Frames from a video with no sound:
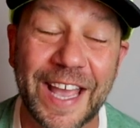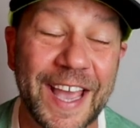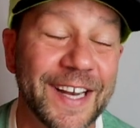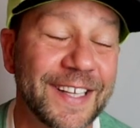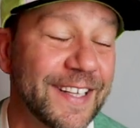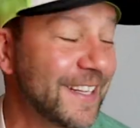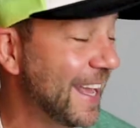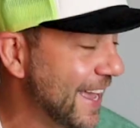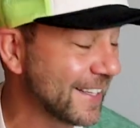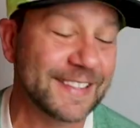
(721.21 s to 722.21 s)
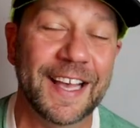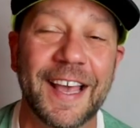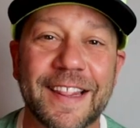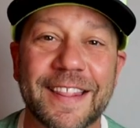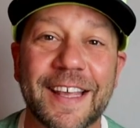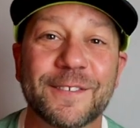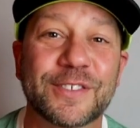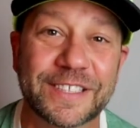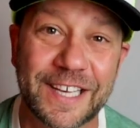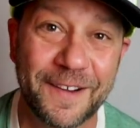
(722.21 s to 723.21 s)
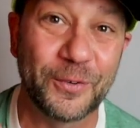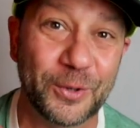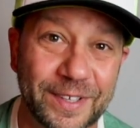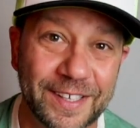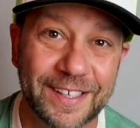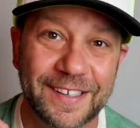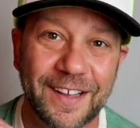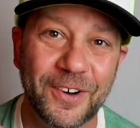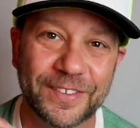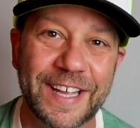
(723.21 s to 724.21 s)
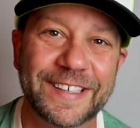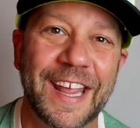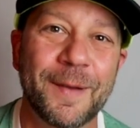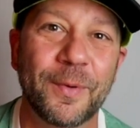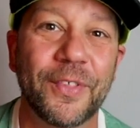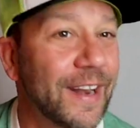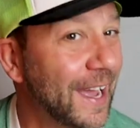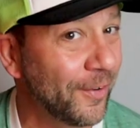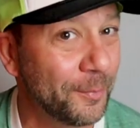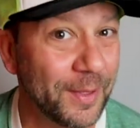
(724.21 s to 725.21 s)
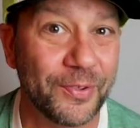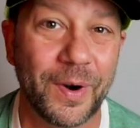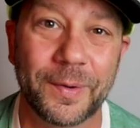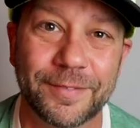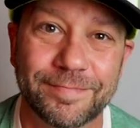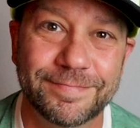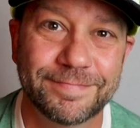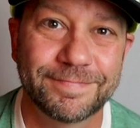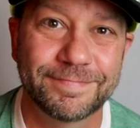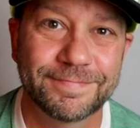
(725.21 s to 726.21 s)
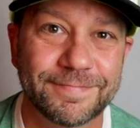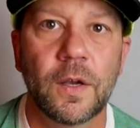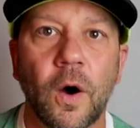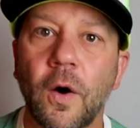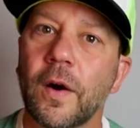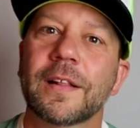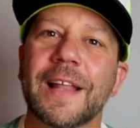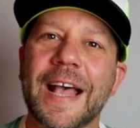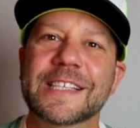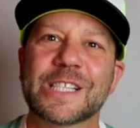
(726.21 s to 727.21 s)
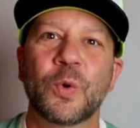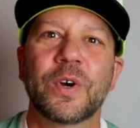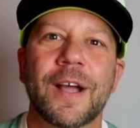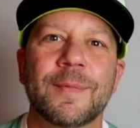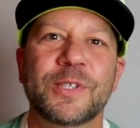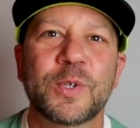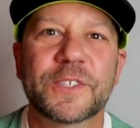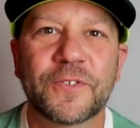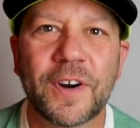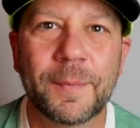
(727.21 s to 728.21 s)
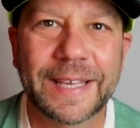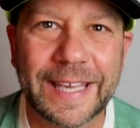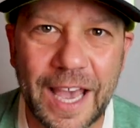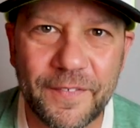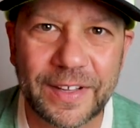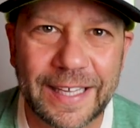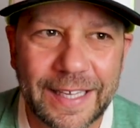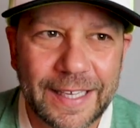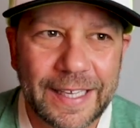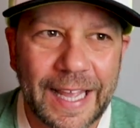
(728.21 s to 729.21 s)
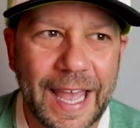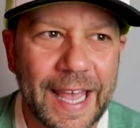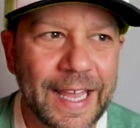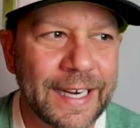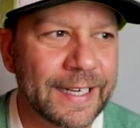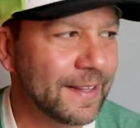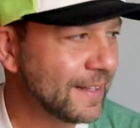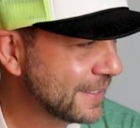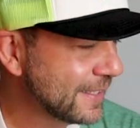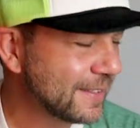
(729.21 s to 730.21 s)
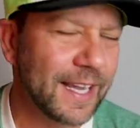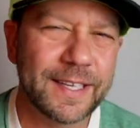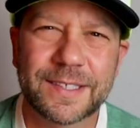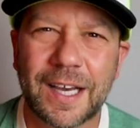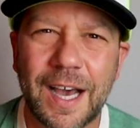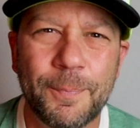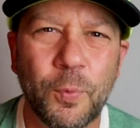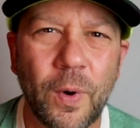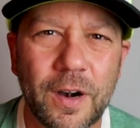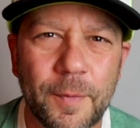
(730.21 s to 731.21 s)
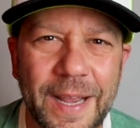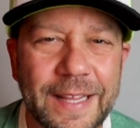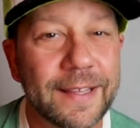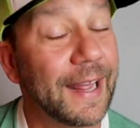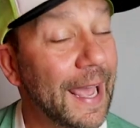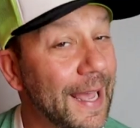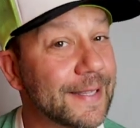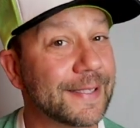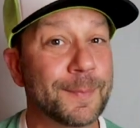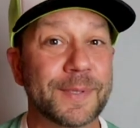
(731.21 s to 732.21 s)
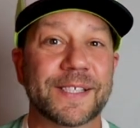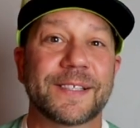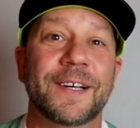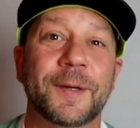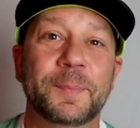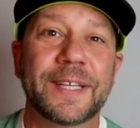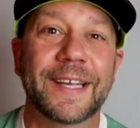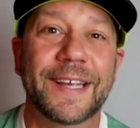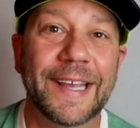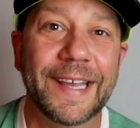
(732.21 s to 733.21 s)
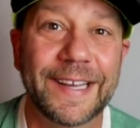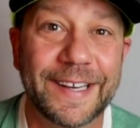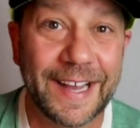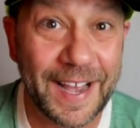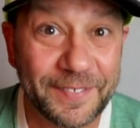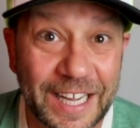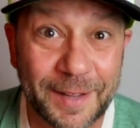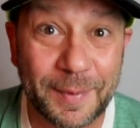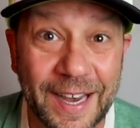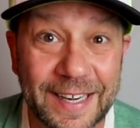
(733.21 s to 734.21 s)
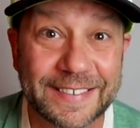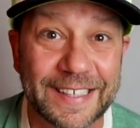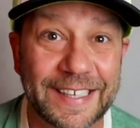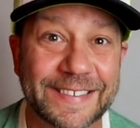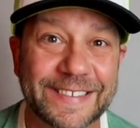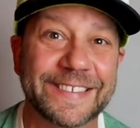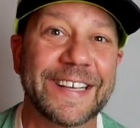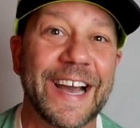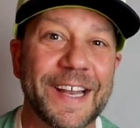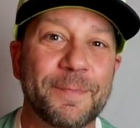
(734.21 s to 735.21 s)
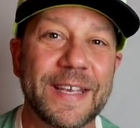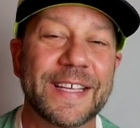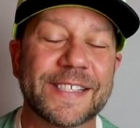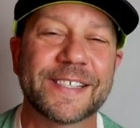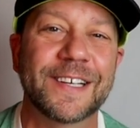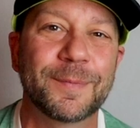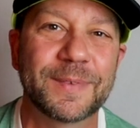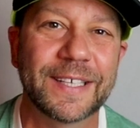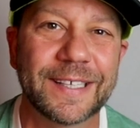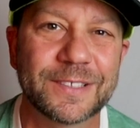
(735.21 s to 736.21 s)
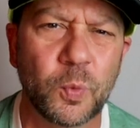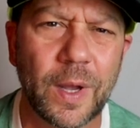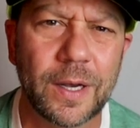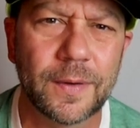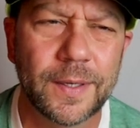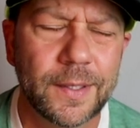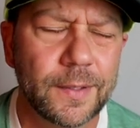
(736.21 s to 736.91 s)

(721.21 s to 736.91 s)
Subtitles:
And yes, I can think of several on that table that I would be throwing. All right, last lure comes to us from Kevin. And this is a topwater bait that has him stumped. And I've got to be honest, it's got me stumped as well.